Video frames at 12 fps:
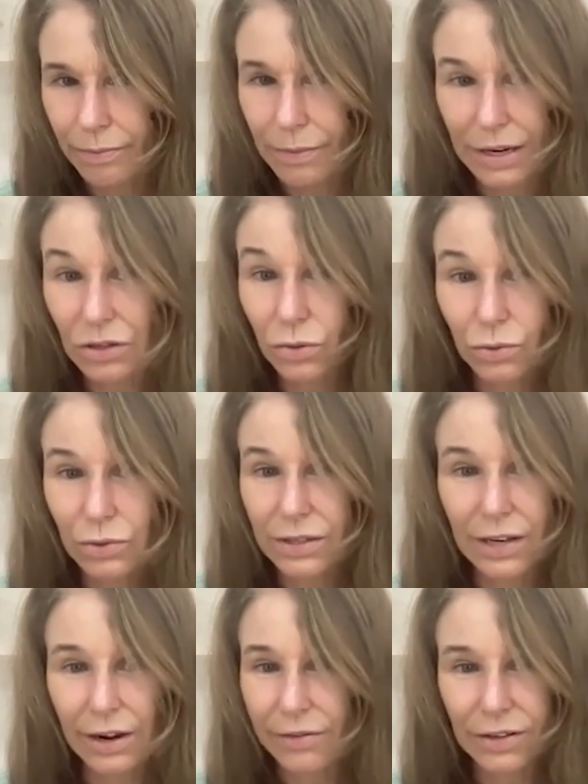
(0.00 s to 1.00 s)
mental
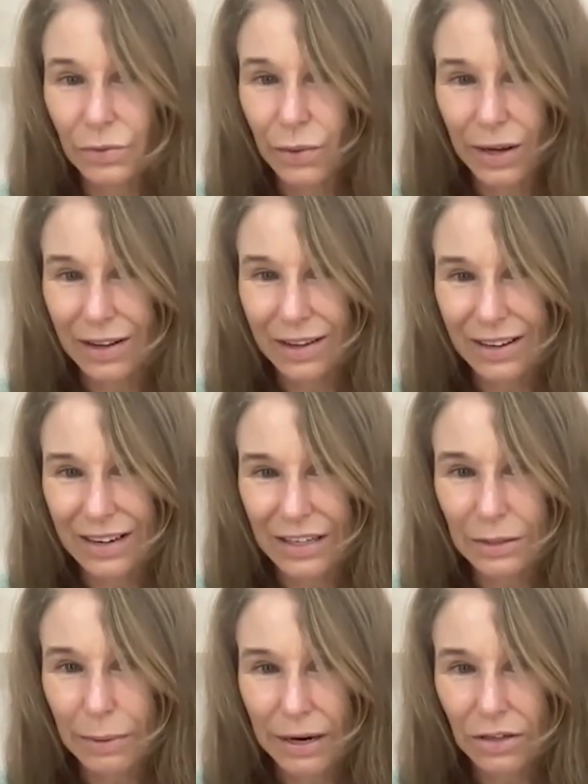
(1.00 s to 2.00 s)
stuff as well and
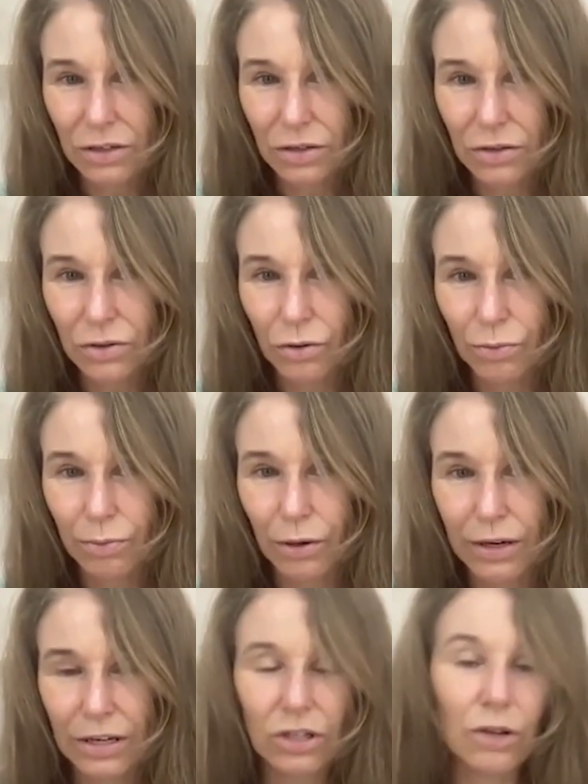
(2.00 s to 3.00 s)
expect your
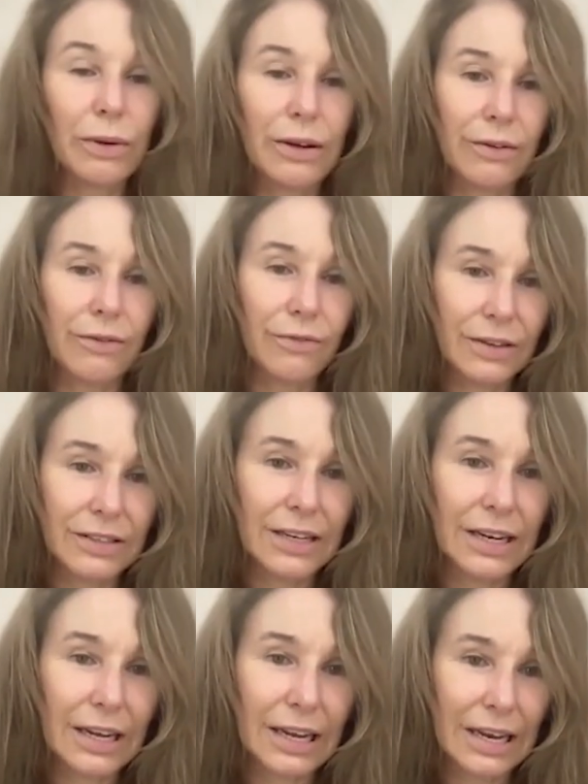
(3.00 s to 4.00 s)
body to be
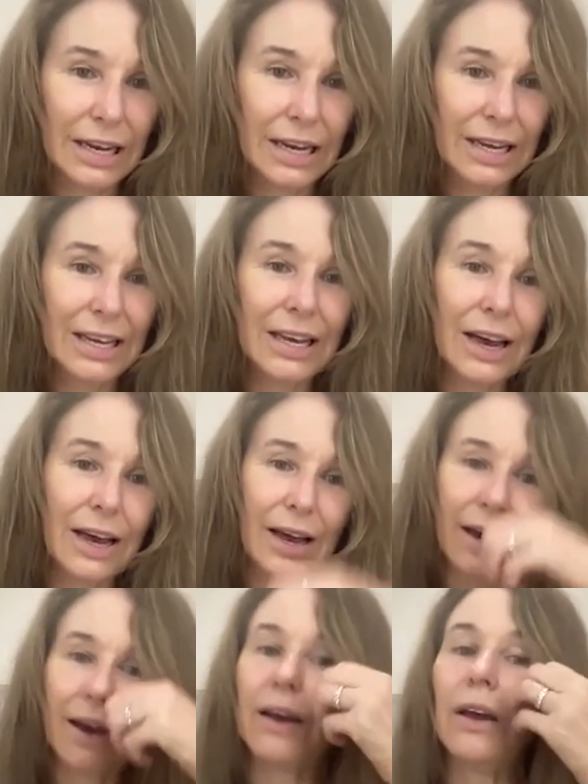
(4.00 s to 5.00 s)
physically.
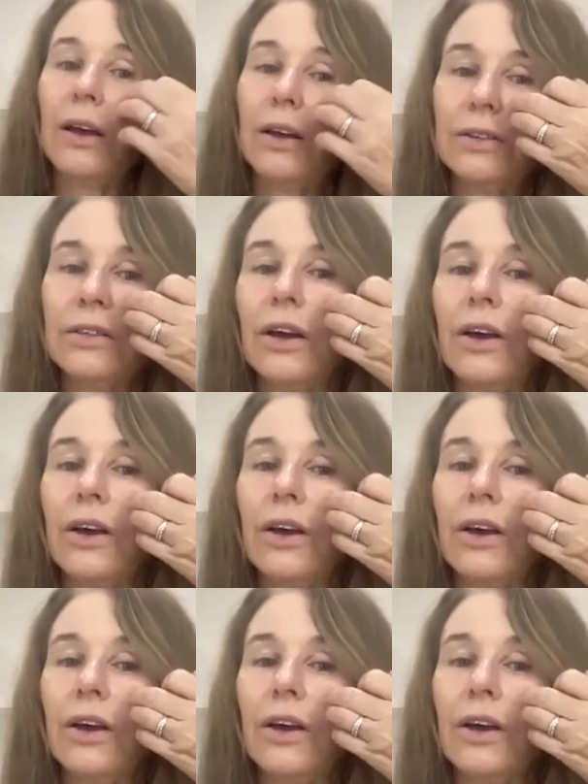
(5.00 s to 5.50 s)
Yeah. I